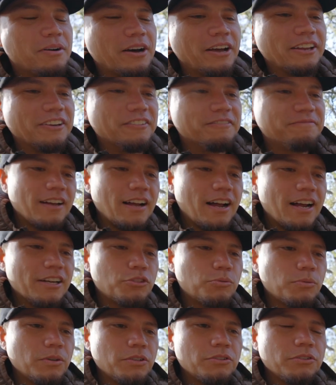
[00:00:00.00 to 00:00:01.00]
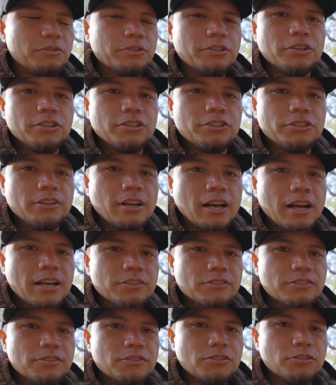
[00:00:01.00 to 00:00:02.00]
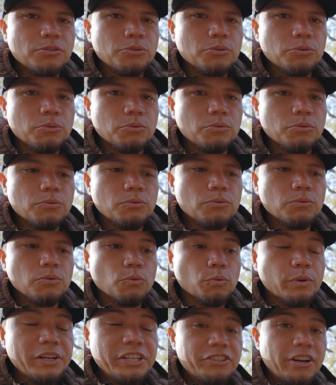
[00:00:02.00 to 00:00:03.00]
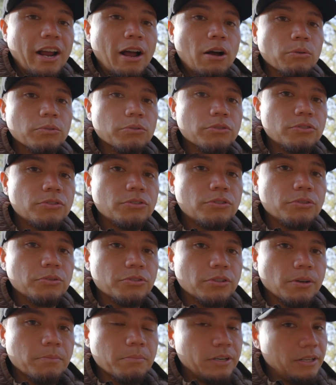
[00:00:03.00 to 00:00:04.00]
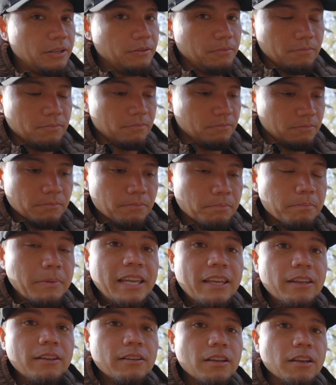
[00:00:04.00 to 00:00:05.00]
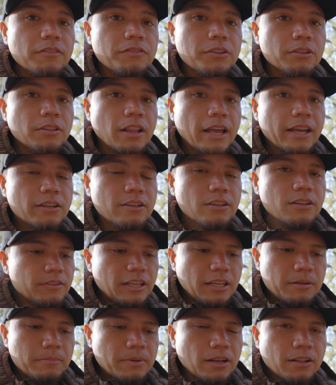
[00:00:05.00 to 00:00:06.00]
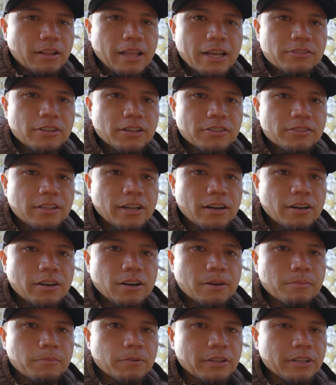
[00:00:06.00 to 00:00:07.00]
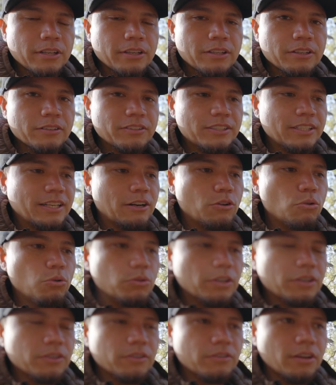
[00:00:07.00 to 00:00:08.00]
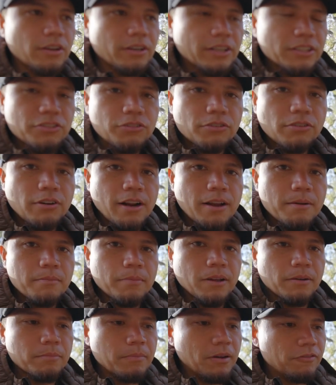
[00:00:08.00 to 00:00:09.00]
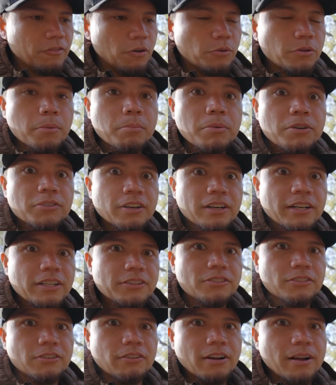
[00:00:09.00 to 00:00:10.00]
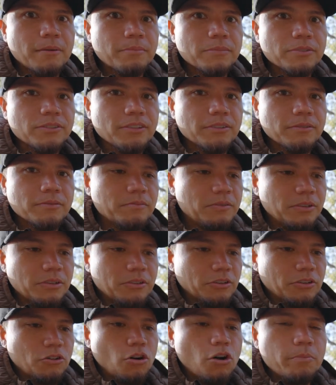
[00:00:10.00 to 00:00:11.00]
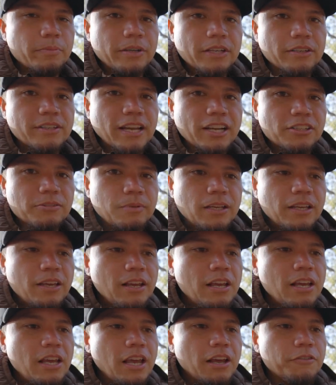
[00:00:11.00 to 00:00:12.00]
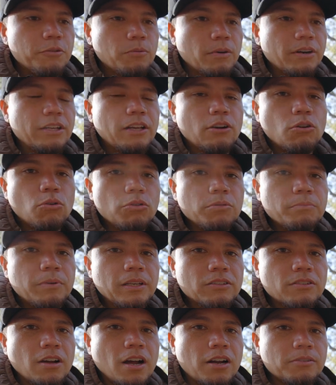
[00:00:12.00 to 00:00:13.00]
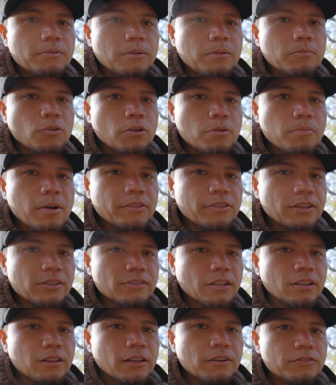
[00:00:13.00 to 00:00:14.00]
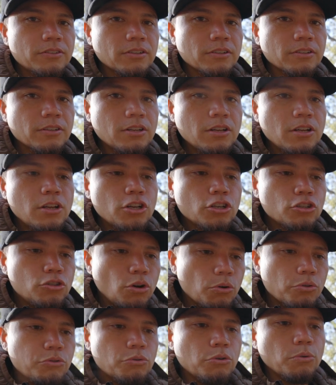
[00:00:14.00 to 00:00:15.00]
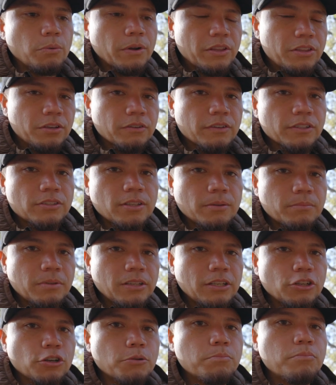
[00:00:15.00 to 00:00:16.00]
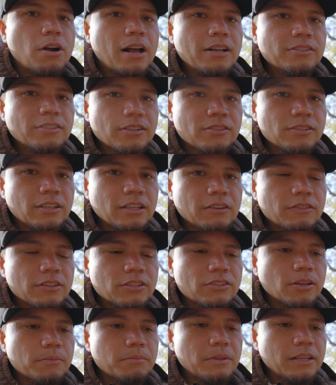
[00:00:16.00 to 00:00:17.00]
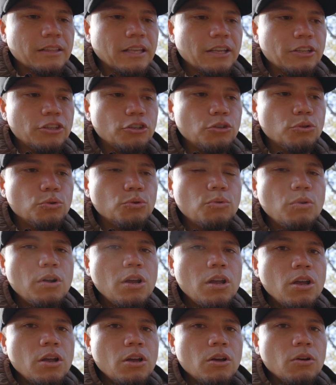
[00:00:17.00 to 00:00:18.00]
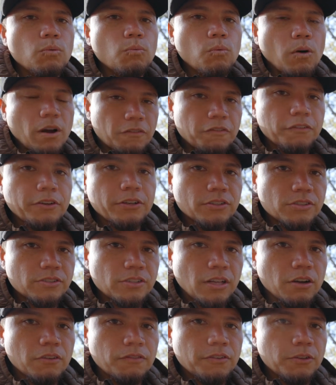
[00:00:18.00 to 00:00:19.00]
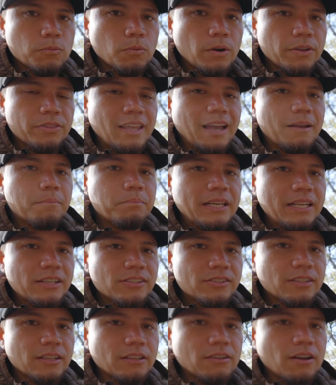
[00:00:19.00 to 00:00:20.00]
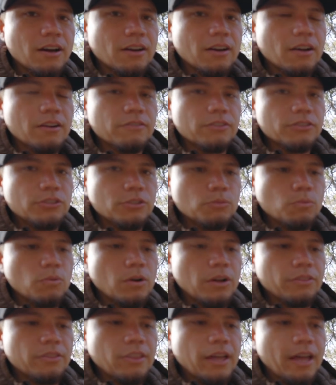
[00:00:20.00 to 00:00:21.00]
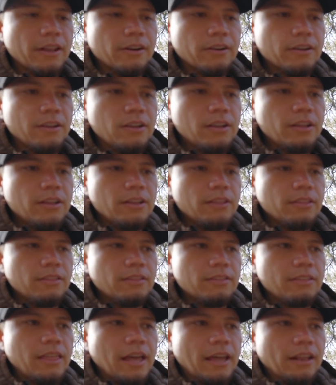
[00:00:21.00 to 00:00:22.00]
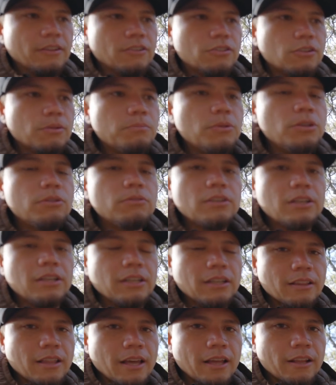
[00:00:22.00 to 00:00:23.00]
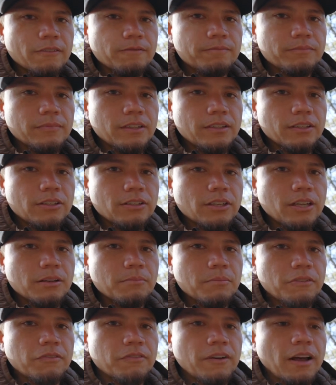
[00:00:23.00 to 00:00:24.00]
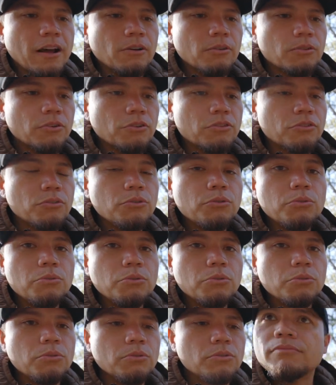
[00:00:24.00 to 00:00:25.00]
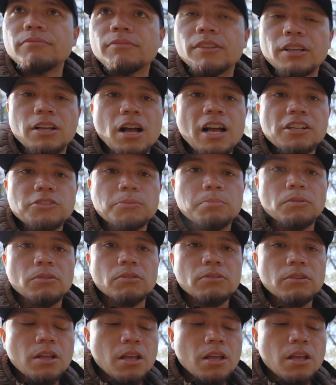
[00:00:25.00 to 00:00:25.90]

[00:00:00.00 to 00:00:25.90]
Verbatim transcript: but I just wanted to encourage you guys to reach out to somebody, me, if you'd like. Email address there. I'm really easy to get a hold of on Instagram. My, my phone number's on Instagram. You can call me, text me. If you want to get a hold of me and talk to me more about this, I'd love to go through it with you. If it's something you're processing, if it's something that you want for yourself, you want that peace that God offers, you want that that community that can be found through the gospel.